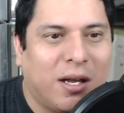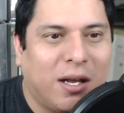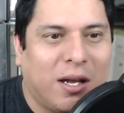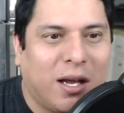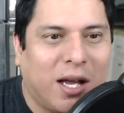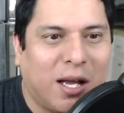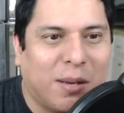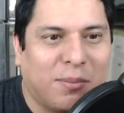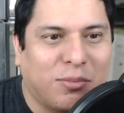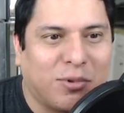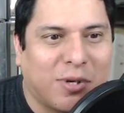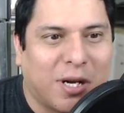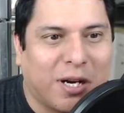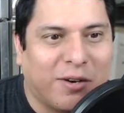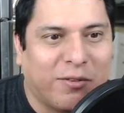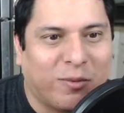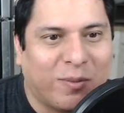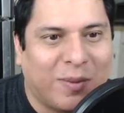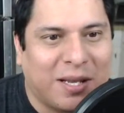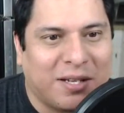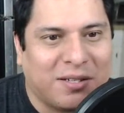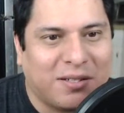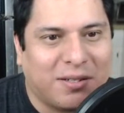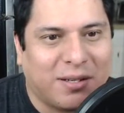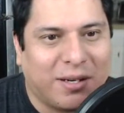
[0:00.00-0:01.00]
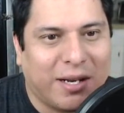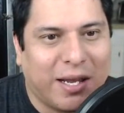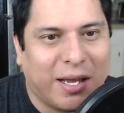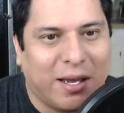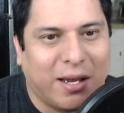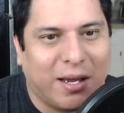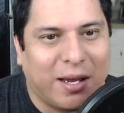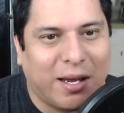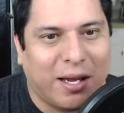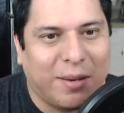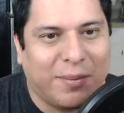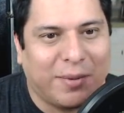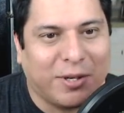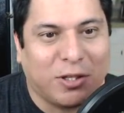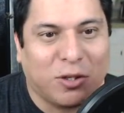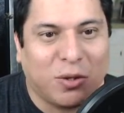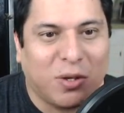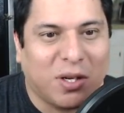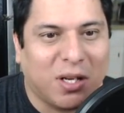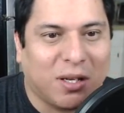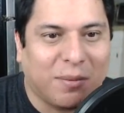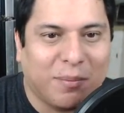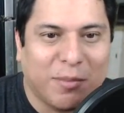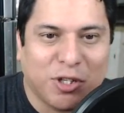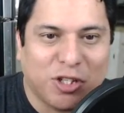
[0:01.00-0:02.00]
starting from last Sunday,
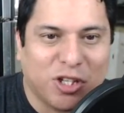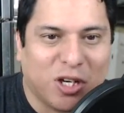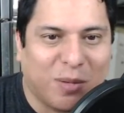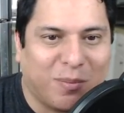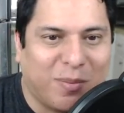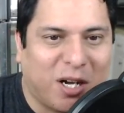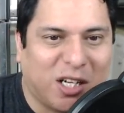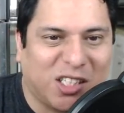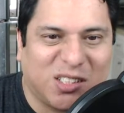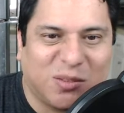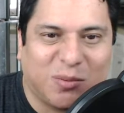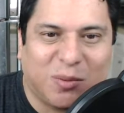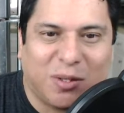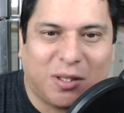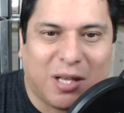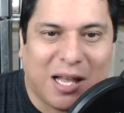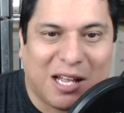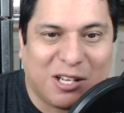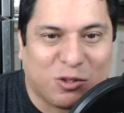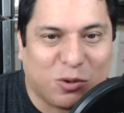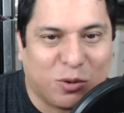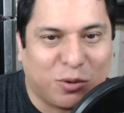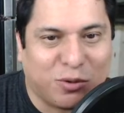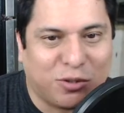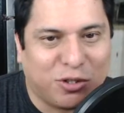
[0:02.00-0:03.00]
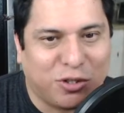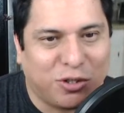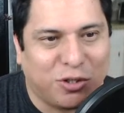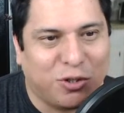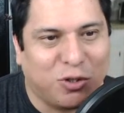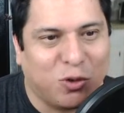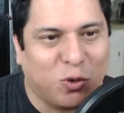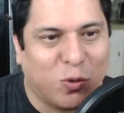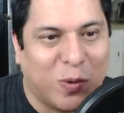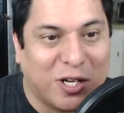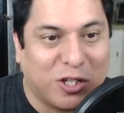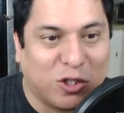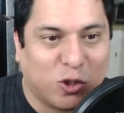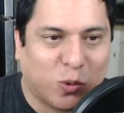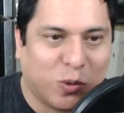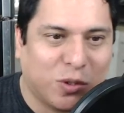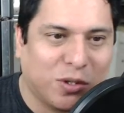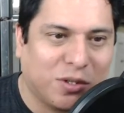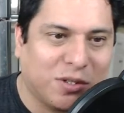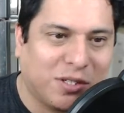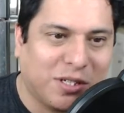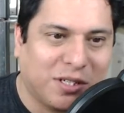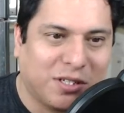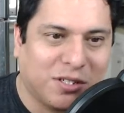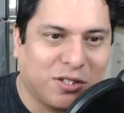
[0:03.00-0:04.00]
including Mission Impossible, Lost World 2,
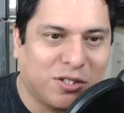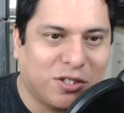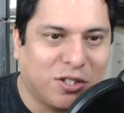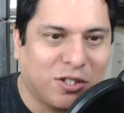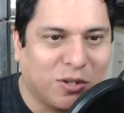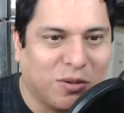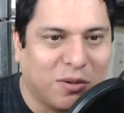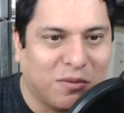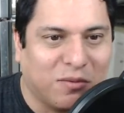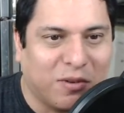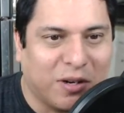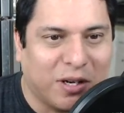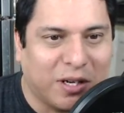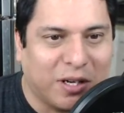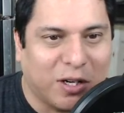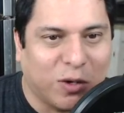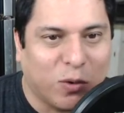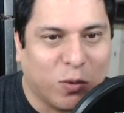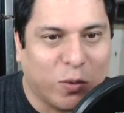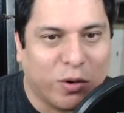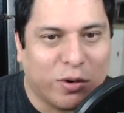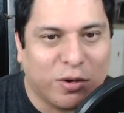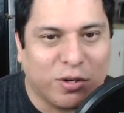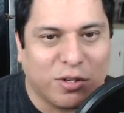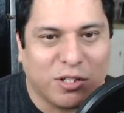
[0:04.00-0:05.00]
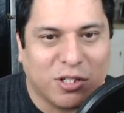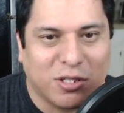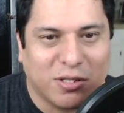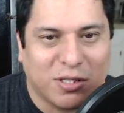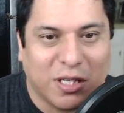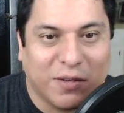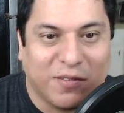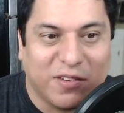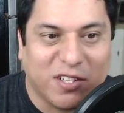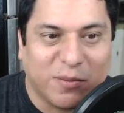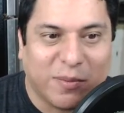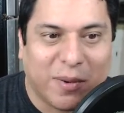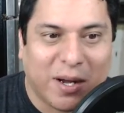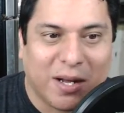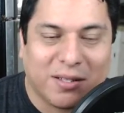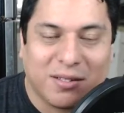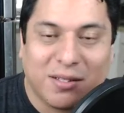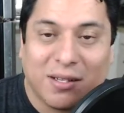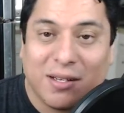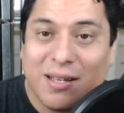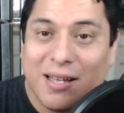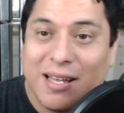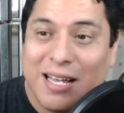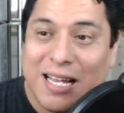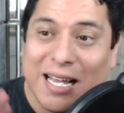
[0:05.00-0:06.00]
Westworld Season 2, Infinity Wars TV
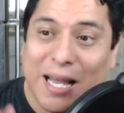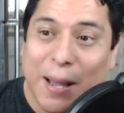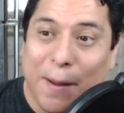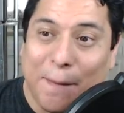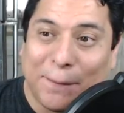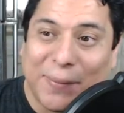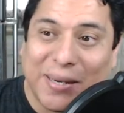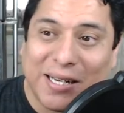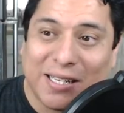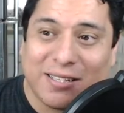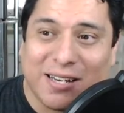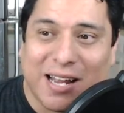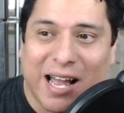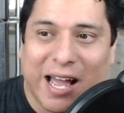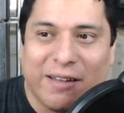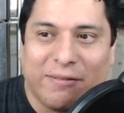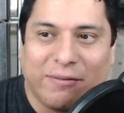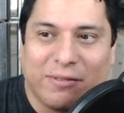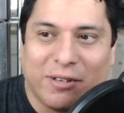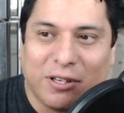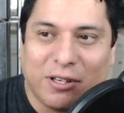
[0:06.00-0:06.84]
spots. But I've